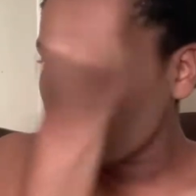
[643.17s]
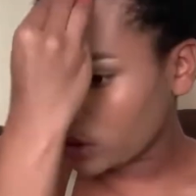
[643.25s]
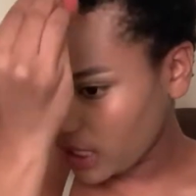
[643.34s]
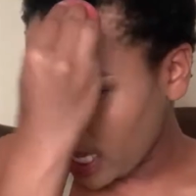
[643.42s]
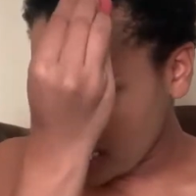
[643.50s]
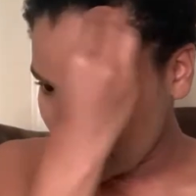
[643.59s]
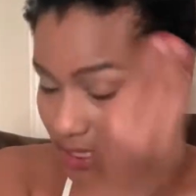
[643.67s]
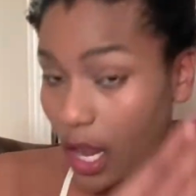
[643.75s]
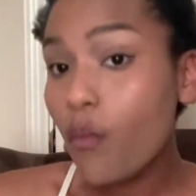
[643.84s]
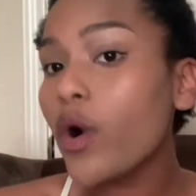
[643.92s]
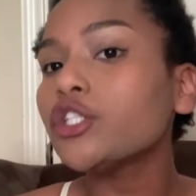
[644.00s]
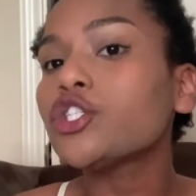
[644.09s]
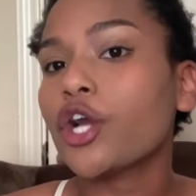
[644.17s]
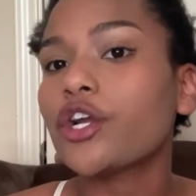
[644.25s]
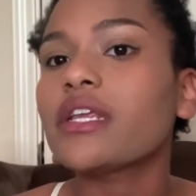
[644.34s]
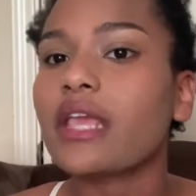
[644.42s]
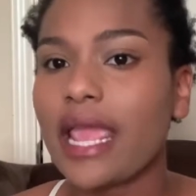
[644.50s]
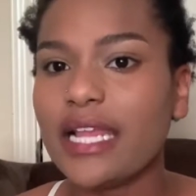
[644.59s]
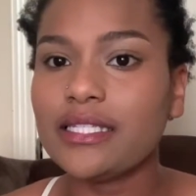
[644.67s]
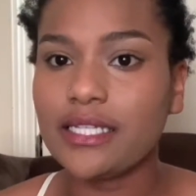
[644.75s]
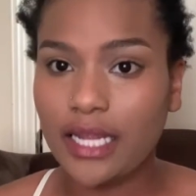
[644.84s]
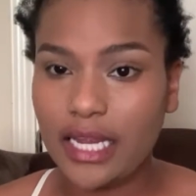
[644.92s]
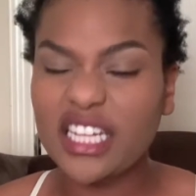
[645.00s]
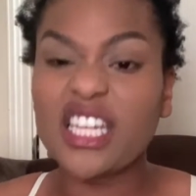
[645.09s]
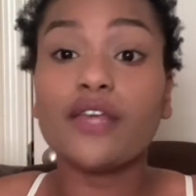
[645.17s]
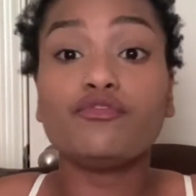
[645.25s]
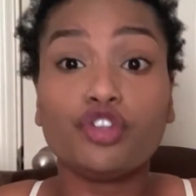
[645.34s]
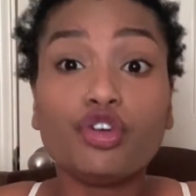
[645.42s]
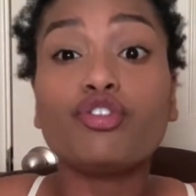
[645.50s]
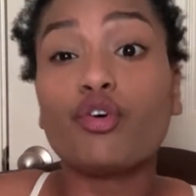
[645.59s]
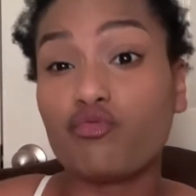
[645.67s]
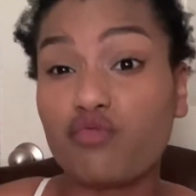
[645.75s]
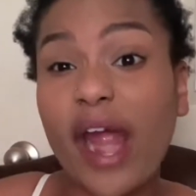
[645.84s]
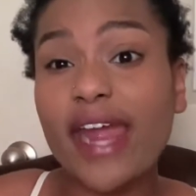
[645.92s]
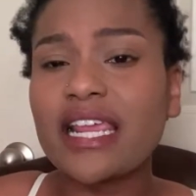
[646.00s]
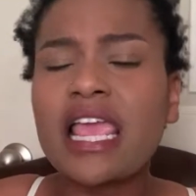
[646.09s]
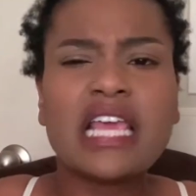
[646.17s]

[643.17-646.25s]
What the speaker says: think someone turning 18 gives you the right